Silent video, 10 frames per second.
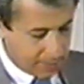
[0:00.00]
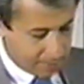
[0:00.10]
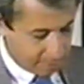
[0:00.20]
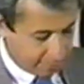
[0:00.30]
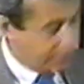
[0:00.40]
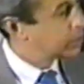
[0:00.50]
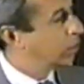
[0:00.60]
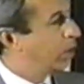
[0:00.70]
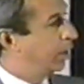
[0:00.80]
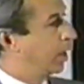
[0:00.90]
And my friend
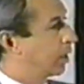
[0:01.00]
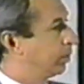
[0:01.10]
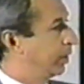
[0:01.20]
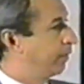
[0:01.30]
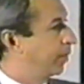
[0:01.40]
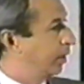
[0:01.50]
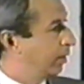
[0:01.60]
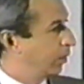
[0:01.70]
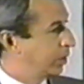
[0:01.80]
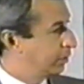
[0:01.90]
said, "Well, you're not going to believe it, but
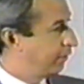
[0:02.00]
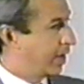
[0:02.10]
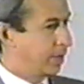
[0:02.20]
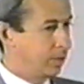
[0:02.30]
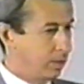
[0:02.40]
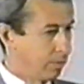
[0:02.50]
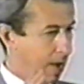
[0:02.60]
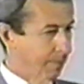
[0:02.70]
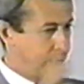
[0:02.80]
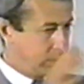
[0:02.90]
I went to the Vatican. I
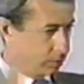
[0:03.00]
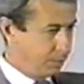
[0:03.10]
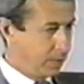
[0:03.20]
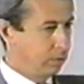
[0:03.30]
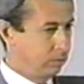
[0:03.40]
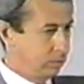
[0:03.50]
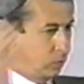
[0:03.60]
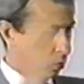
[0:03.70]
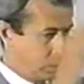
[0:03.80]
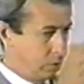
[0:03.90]
rapped on those big
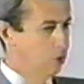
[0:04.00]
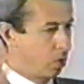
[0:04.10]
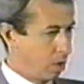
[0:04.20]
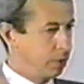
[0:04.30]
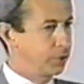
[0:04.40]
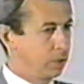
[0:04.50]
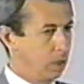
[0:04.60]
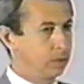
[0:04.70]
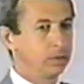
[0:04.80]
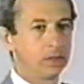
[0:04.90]
wooden doors, you
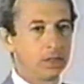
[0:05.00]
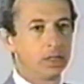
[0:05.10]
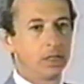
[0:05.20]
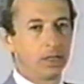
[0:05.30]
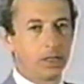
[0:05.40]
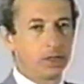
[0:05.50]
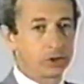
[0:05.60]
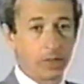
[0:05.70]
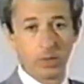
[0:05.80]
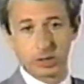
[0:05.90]
know, and
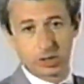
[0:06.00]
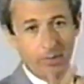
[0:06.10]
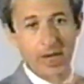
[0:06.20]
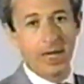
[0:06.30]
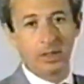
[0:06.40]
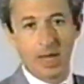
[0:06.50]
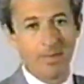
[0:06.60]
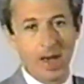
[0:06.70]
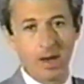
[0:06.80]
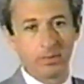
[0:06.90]
some aide
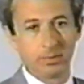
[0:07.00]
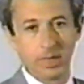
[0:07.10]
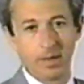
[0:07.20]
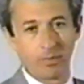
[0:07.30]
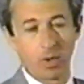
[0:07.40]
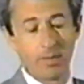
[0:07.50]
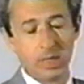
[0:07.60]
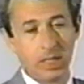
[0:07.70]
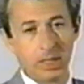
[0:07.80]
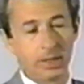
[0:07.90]
came out and brought
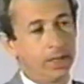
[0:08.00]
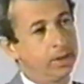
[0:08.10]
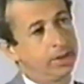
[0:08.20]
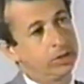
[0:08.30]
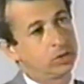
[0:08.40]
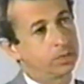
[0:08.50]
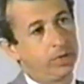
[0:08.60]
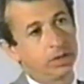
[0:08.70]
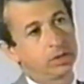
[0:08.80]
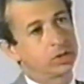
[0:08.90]
me in, and they took
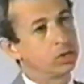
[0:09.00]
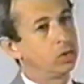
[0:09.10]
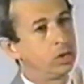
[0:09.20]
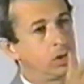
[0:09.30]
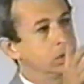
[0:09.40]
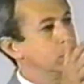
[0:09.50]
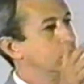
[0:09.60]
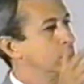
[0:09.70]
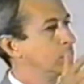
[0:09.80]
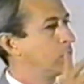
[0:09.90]
me into this long
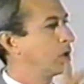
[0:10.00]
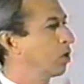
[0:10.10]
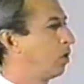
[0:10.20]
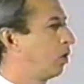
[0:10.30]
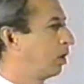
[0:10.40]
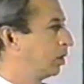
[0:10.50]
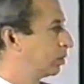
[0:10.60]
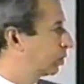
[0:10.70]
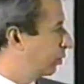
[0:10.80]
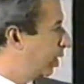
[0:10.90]
hall,
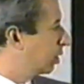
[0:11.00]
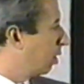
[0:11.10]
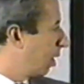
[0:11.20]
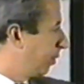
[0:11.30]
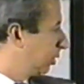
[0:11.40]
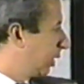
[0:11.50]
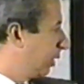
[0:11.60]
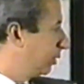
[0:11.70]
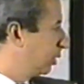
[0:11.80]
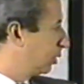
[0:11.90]
the red carpet
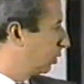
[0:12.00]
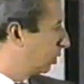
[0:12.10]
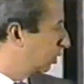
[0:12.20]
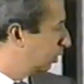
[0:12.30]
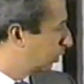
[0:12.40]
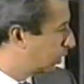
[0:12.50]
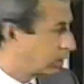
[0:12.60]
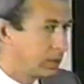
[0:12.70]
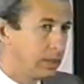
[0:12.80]
down the long hall.